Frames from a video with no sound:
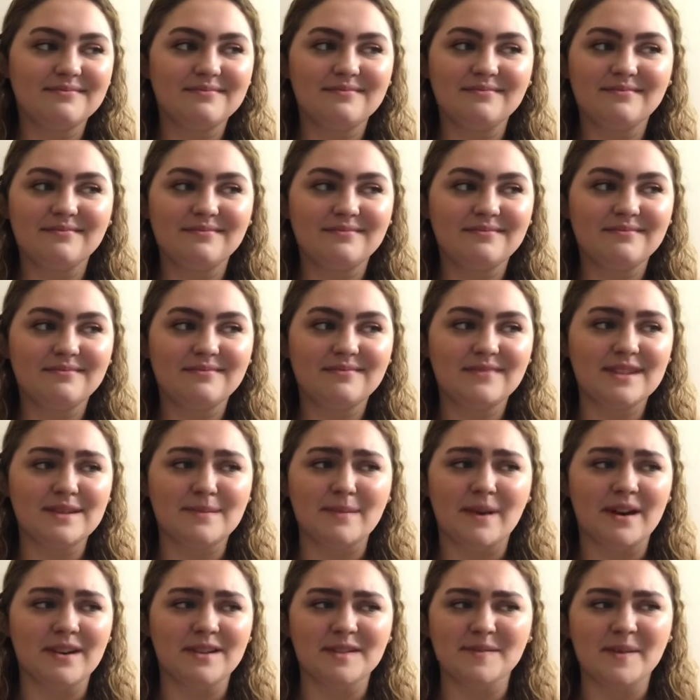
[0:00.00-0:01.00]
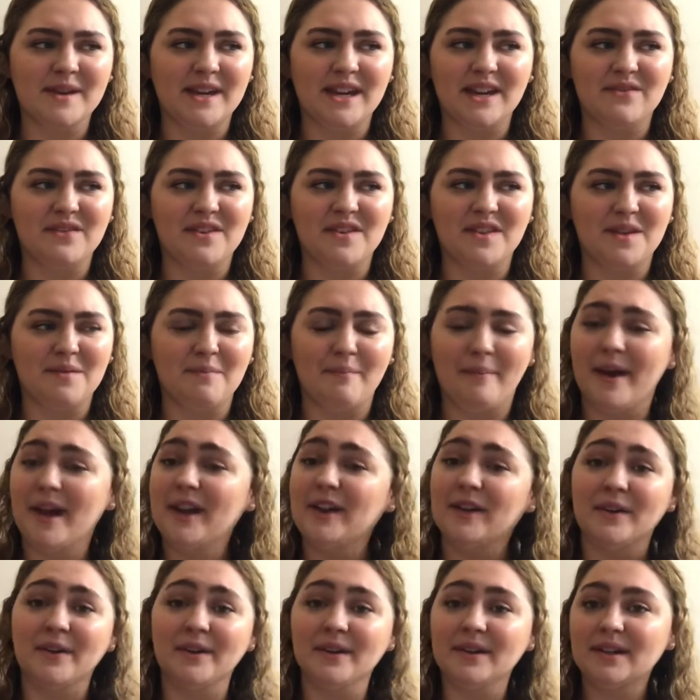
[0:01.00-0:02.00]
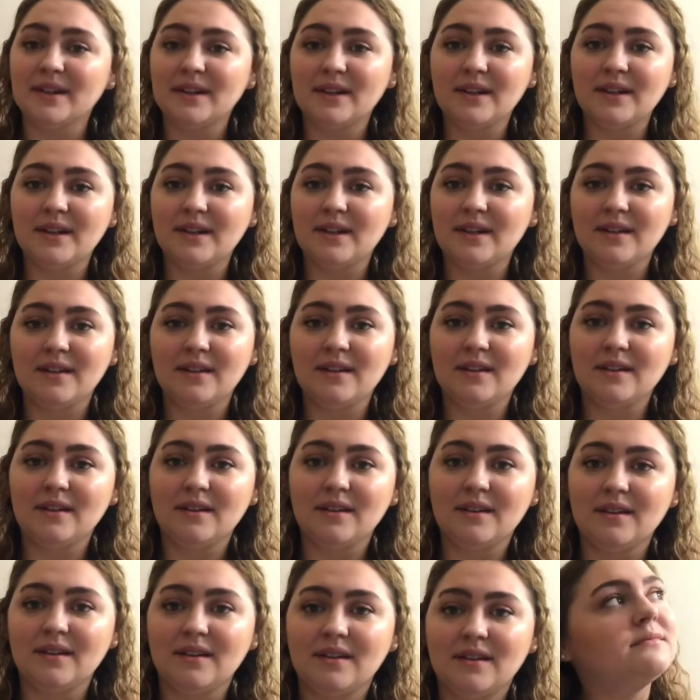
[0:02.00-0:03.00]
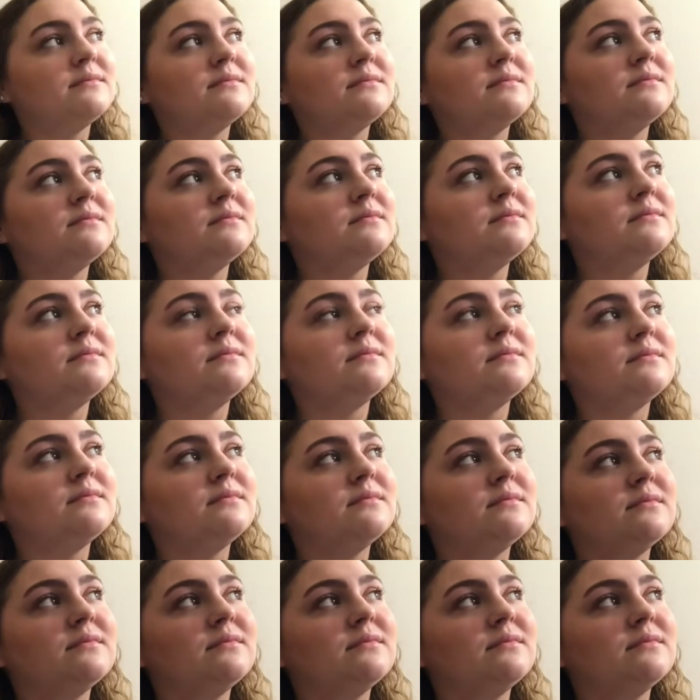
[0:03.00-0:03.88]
And everything deleted like the past, it was gone.